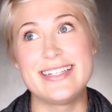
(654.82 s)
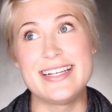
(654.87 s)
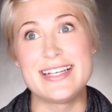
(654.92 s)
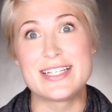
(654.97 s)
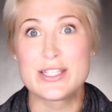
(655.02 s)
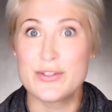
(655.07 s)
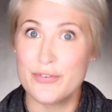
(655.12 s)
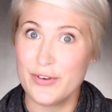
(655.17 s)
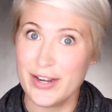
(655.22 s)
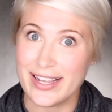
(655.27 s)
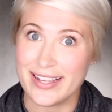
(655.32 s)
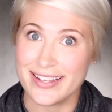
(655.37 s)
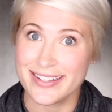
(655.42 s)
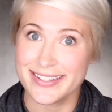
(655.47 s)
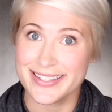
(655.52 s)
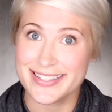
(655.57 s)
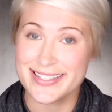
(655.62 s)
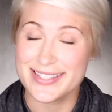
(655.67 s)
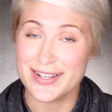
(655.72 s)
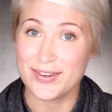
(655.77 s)
is free.
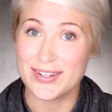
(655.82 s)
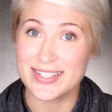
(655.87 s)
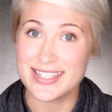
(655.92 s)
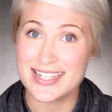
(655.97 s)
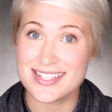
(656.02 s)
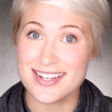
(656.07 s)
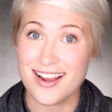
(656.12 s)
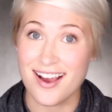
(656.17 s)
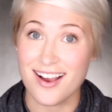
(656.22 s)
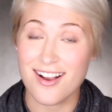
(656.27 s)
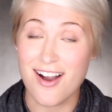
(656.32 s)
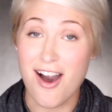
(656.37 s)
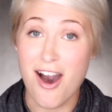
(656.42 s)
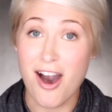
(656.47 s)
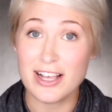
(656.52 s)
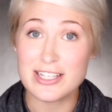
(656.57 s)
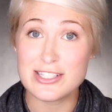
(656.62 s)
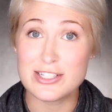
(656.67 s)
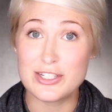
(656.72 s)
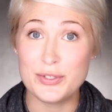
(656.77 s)
So it does not
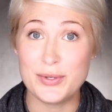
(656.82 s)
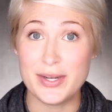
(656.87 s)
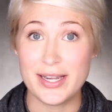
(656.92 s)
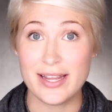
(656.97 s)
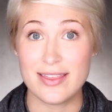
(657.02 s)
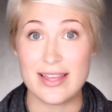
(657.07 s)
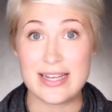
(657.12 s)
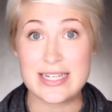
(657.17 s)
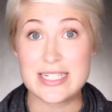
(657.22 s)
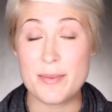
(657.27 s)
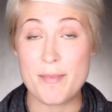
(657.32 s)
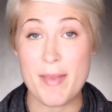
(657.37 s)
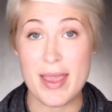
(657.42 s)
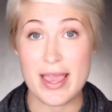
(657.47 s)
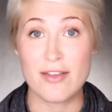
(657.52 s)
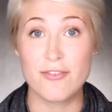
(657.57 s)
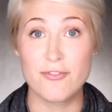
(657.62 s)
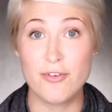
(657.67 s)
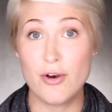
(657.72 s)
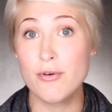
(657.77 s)
cost you anything to
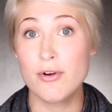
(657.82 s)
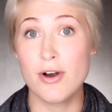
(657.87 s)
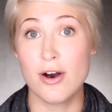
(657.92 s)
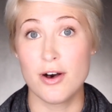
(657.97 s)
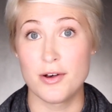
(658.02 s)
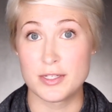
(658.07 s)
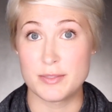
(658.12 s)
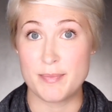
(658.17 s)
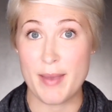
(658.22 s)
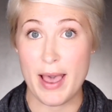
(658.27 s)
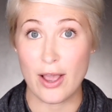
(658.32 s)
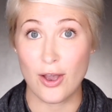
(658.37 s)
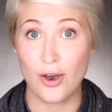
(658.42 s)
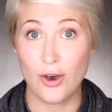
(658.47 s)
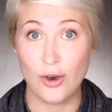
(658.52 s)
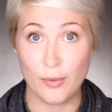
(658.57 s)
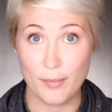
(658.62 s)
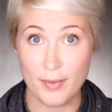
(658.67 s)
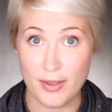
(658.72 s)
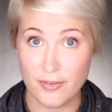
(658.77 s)
make phone calls back
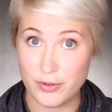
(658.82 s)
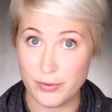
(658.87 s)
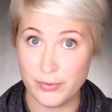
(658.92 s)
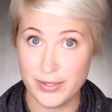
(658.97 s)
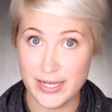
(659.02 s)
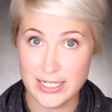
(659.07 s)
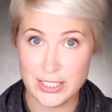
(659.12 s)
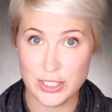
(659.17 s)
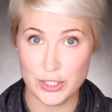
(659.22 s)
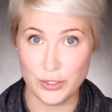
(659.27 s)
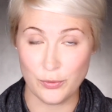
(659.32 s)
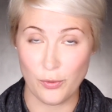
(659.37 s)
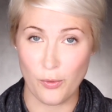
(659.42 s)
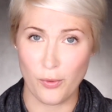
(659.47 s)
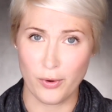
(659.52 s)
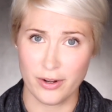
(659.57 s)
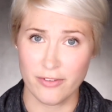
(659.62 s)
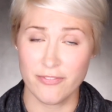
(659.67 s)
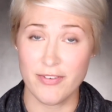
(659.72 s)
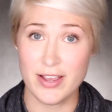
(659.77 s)
home if you need to,
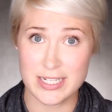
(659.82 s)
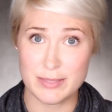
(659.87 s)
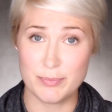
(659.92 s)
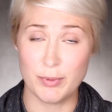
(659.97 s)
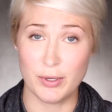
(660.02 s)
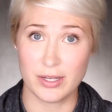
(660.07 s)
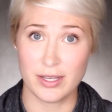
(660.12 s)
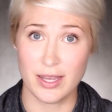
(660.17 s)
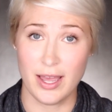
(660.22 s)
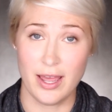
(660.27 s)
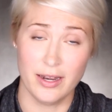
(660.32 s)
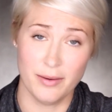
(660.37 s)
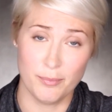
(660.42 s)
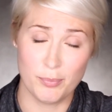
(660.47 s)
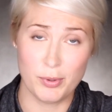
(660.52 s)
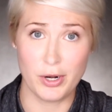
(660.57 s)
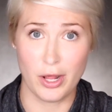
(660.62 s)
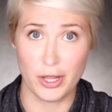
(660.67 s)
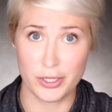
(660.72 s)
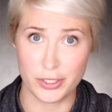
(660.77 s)
or to Facebook and
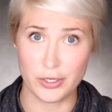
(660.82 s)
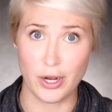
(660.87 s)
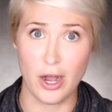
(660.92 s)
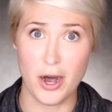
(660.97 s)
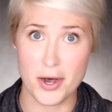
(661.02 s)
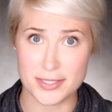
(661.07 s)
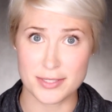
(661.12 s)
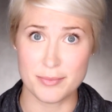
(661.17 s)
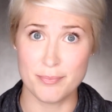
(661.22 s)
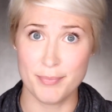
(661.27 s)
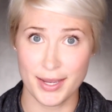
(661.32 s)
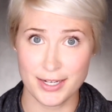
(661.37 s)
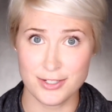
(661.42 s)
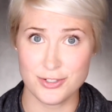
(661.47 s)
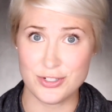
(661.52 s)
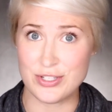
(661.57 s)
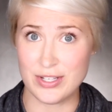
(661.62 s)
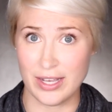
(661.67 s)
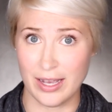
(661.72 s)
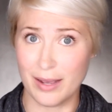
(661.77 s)
put all your awesome pictures